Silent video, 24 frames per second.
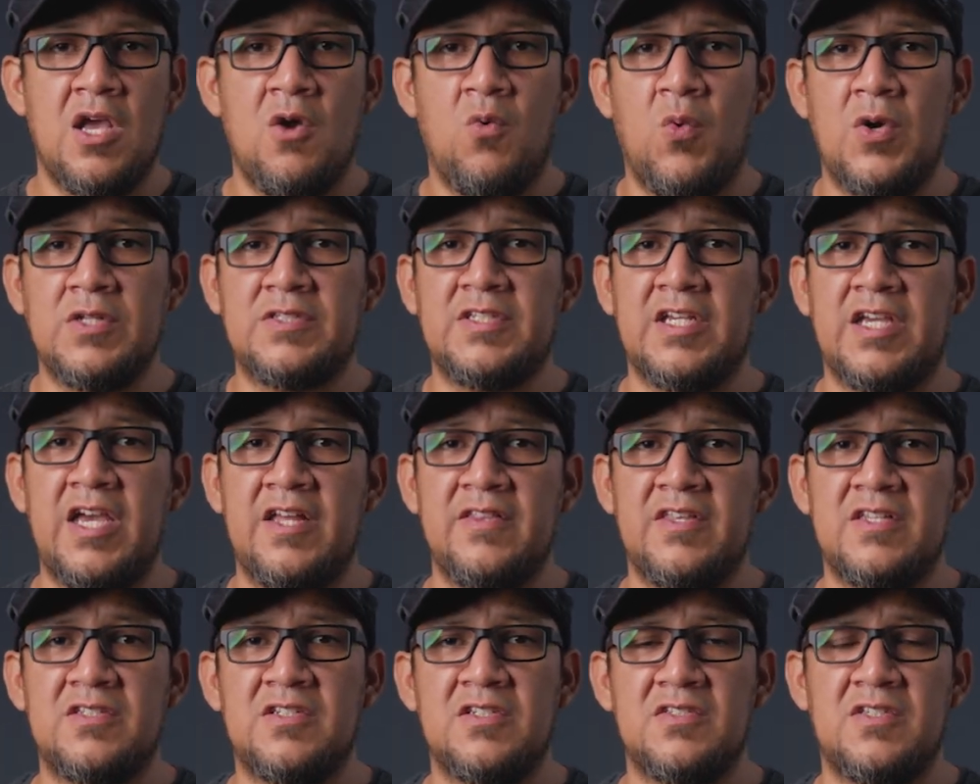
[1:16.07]
Once again,
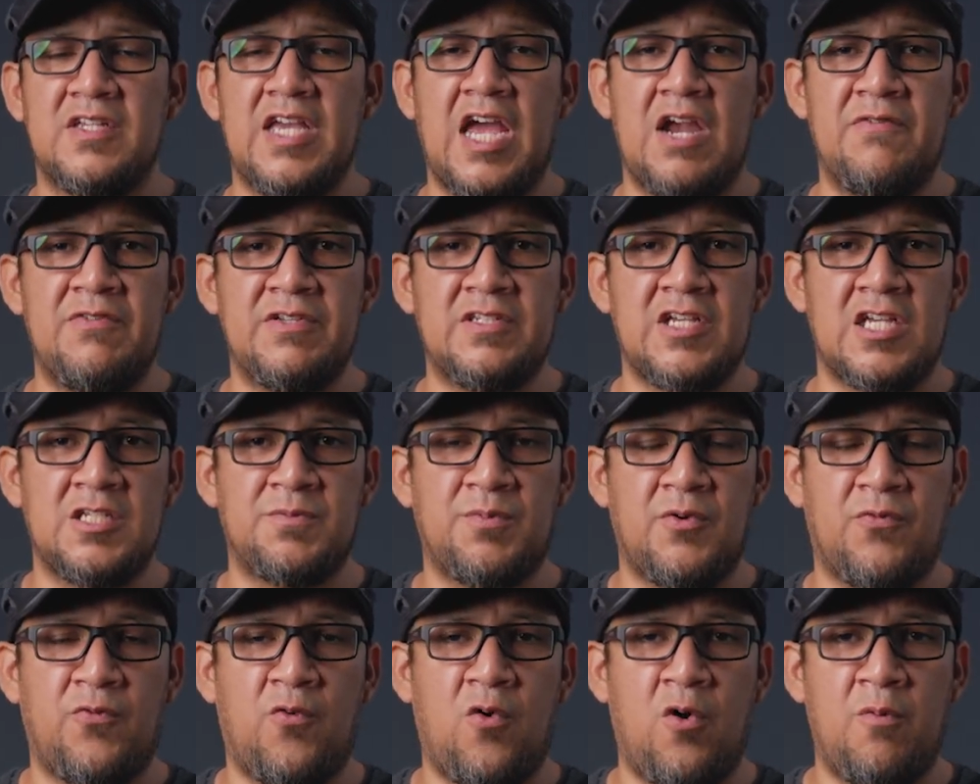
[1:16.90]
that's just the advertised
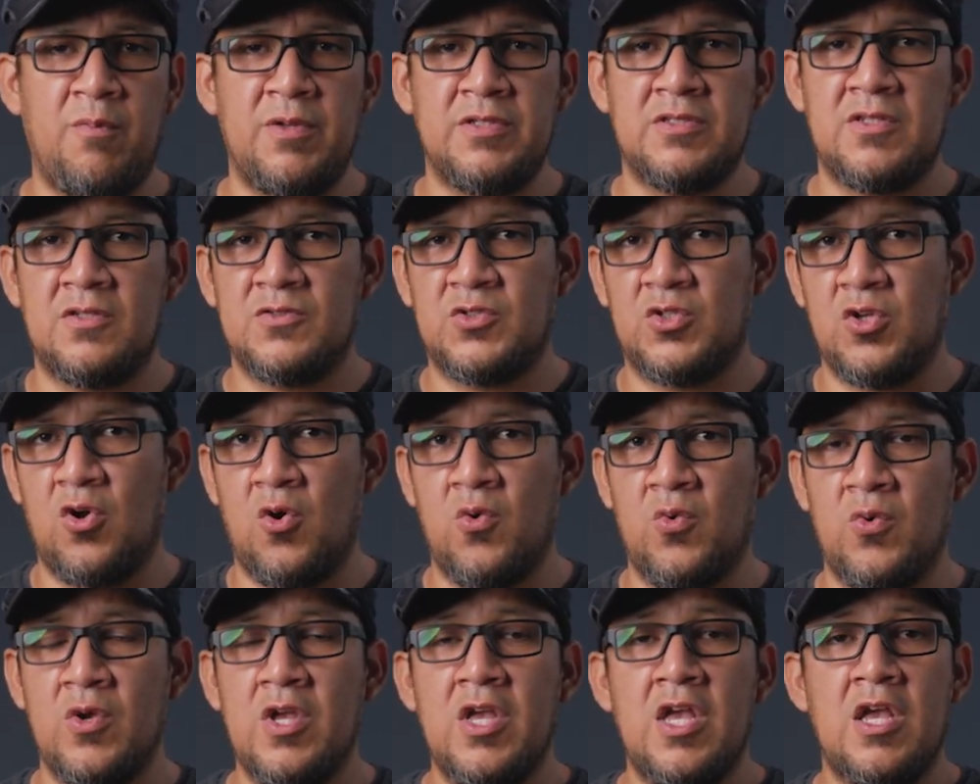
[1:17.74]
performance.
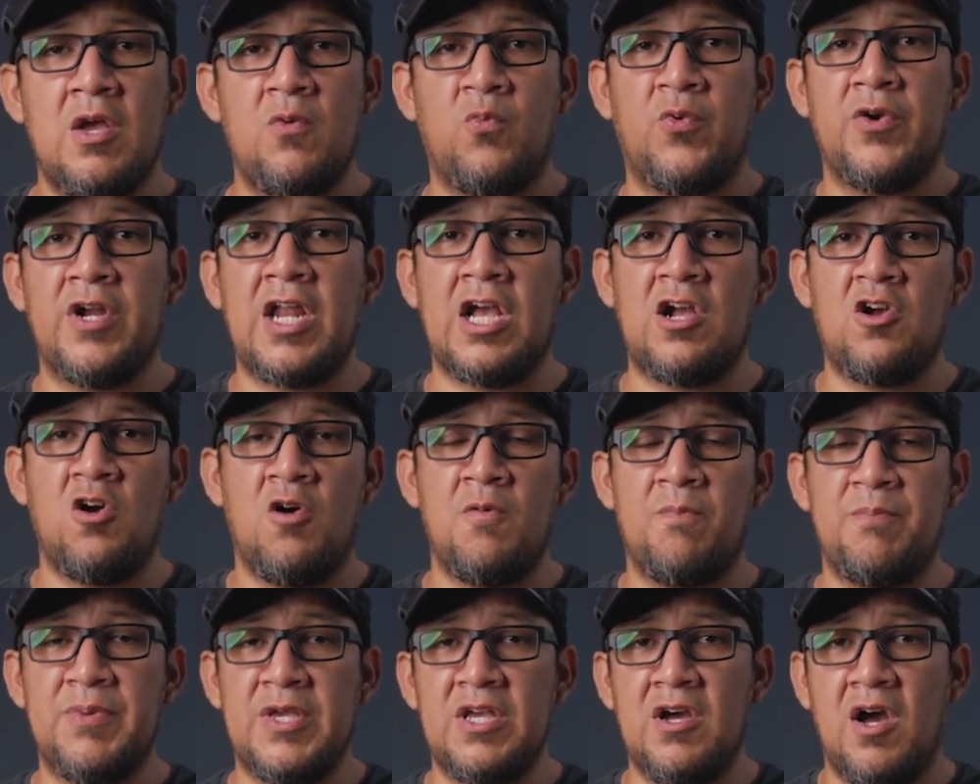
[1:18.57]
So we're gonna go
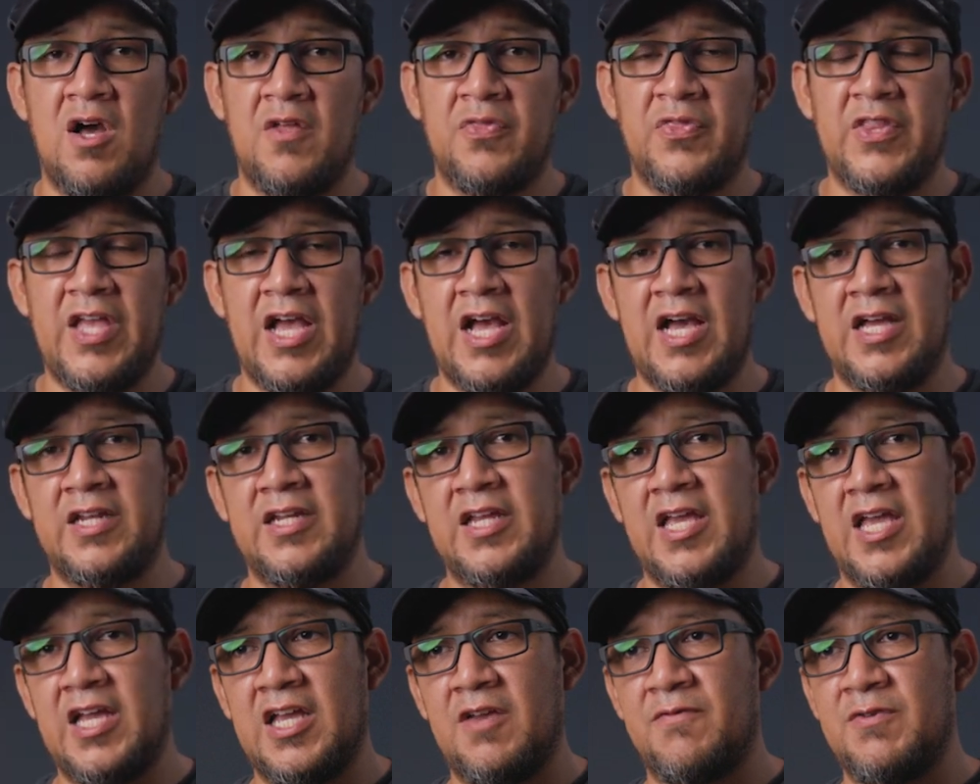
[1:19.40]
beyond that.
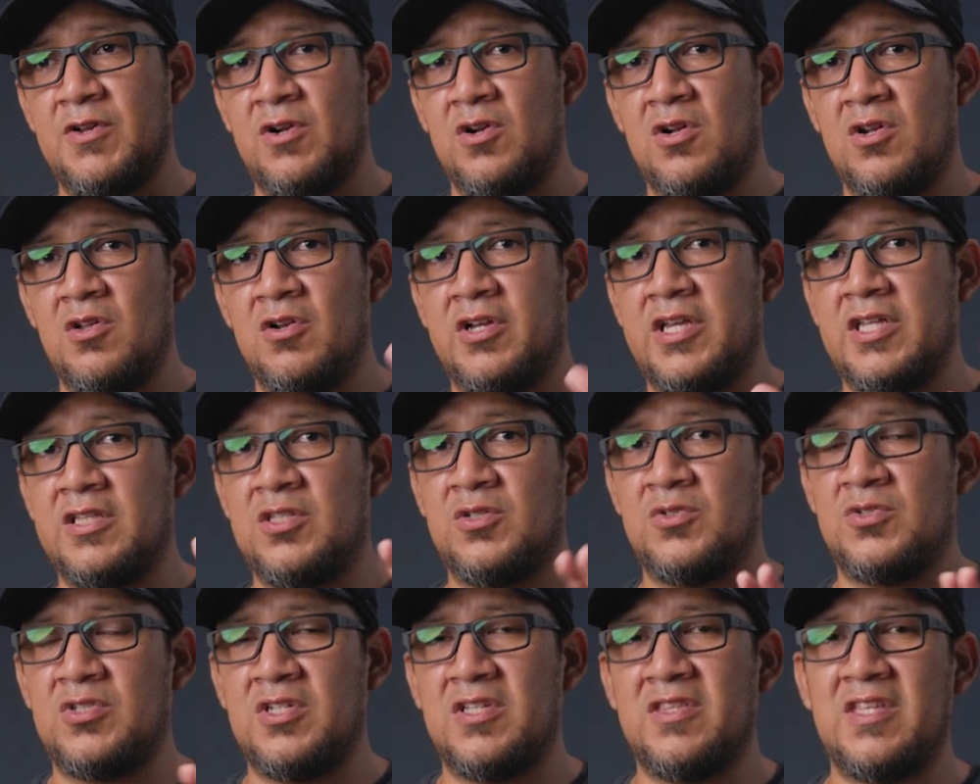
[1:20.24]
And if you're looking
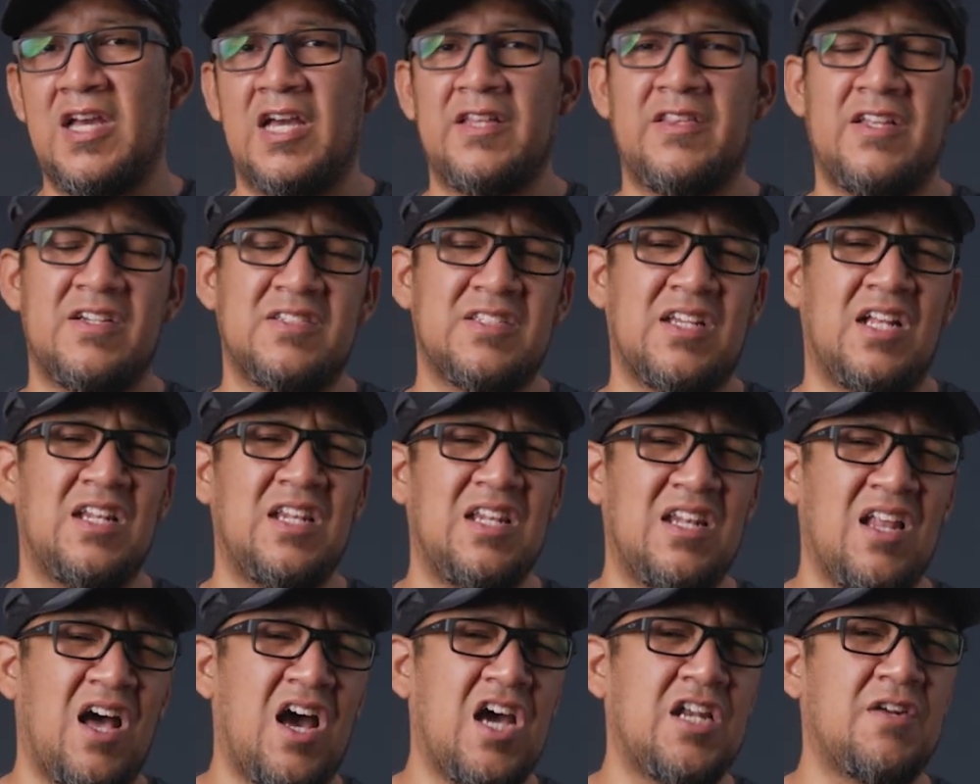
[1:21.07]
to see that, there's a
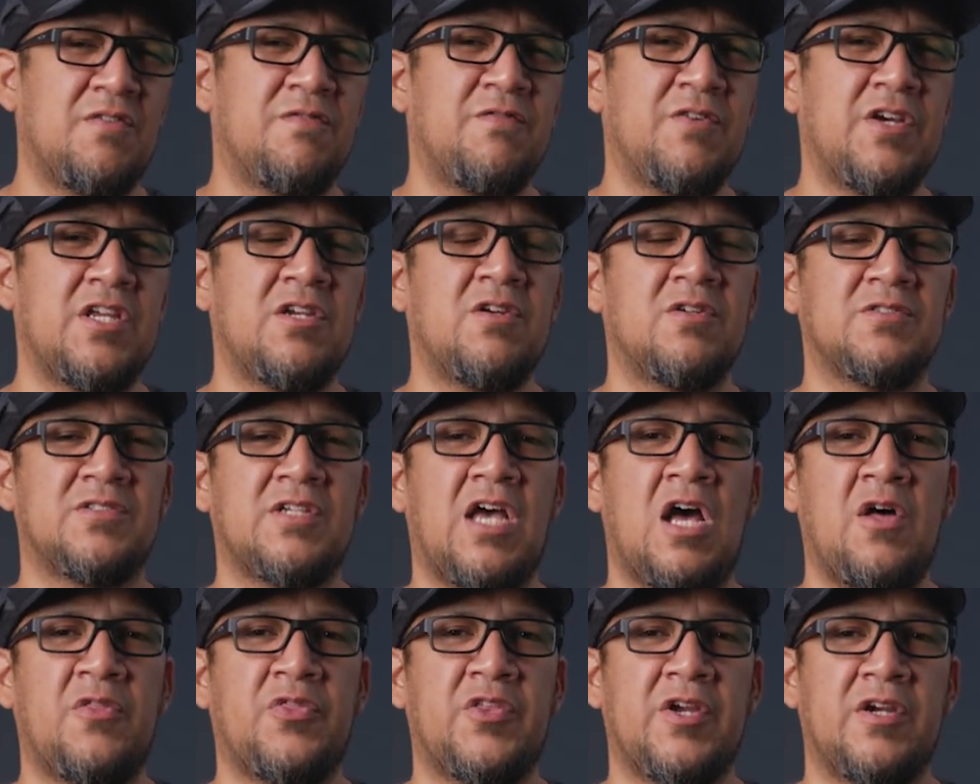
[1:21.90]
lot of videos
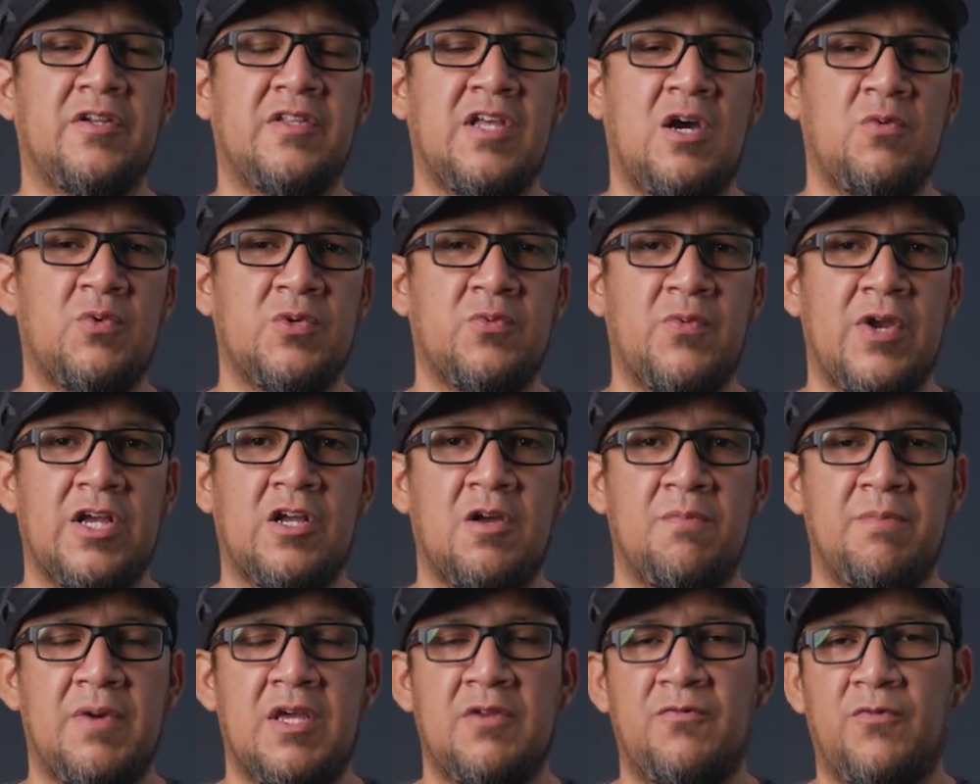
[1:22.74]
out there that would
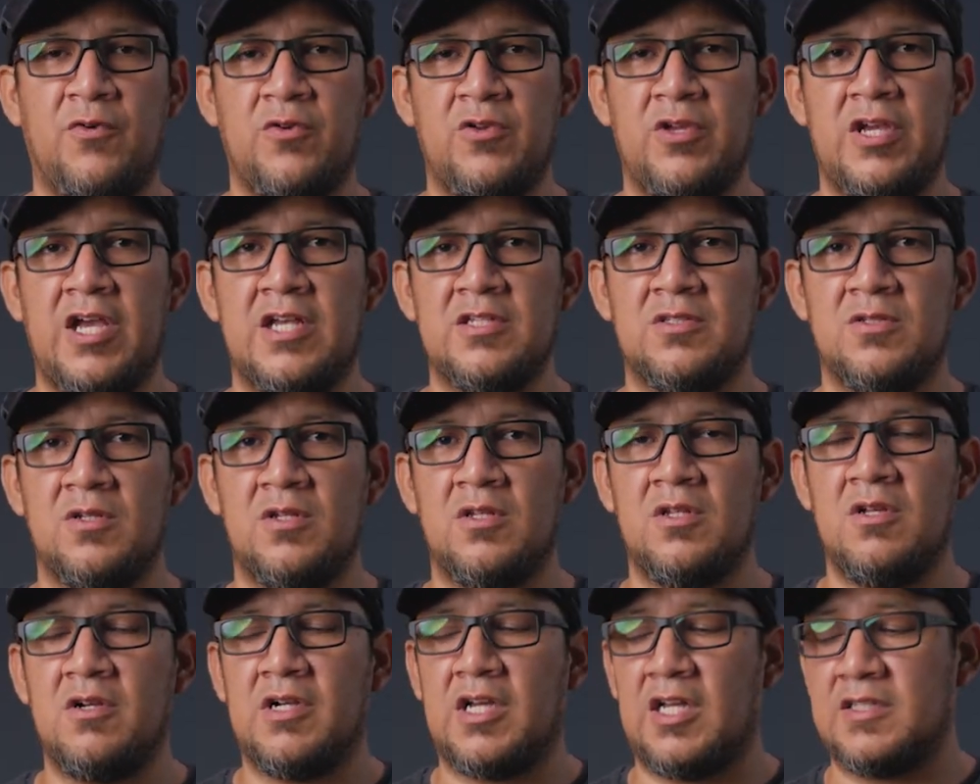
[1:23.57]
recommend for you guys to
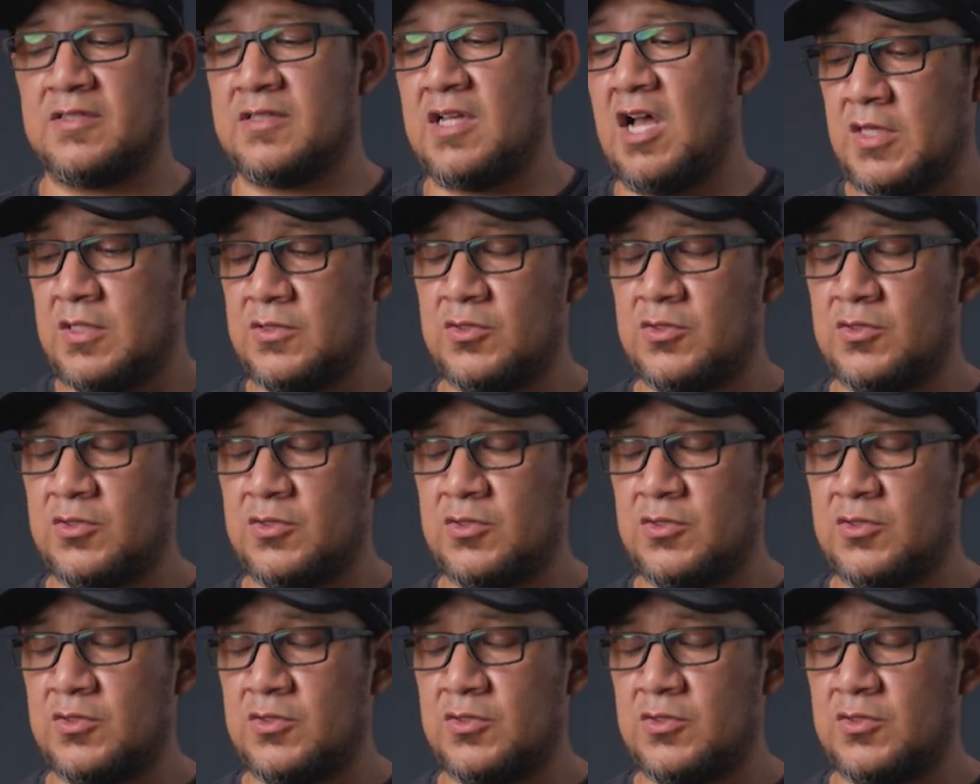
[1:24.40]
look at.